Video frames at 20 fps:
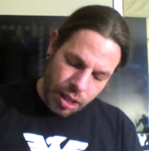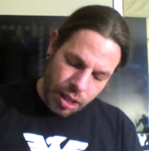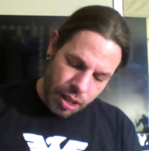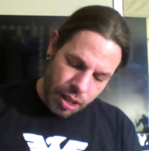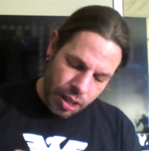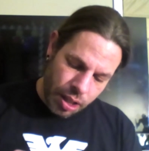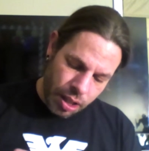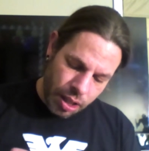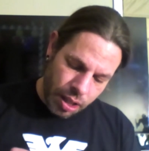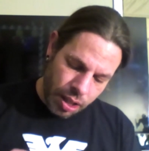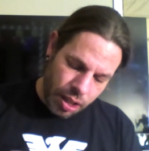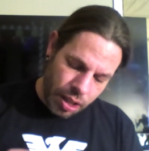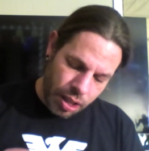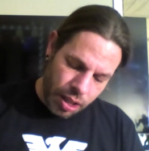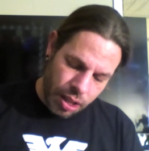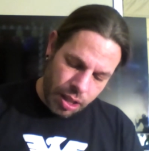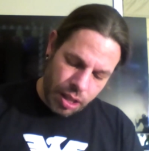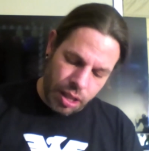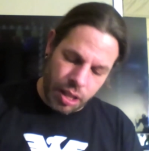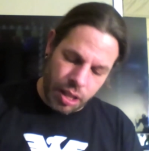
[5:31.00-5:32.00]

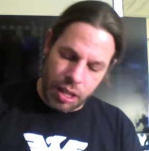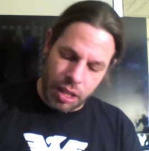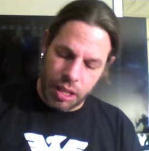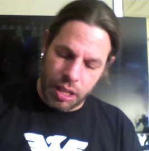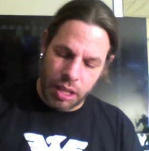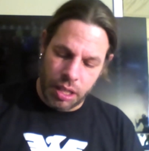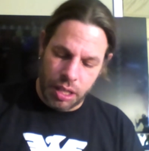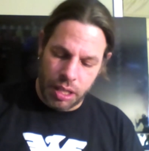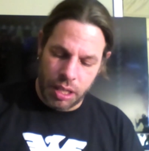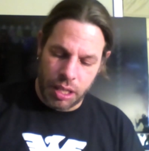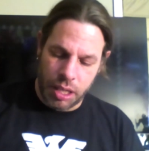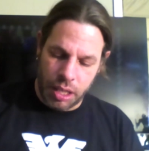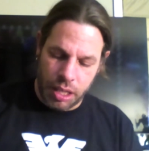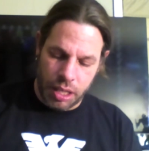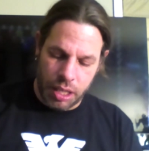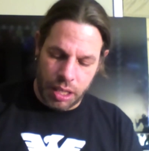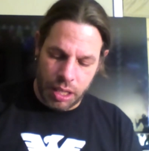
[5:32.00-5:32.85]
(silence)